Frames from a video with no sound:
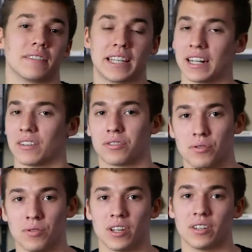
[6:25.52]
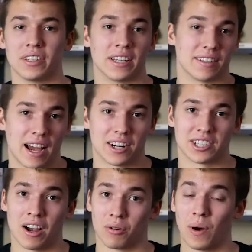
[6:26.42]
getting through the entire
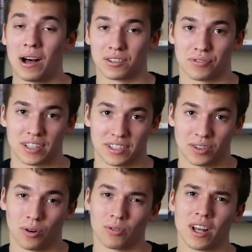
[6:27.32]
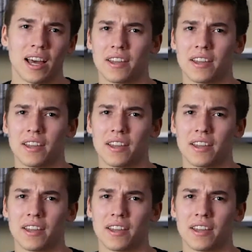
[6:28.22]
shower while it's freezing cold.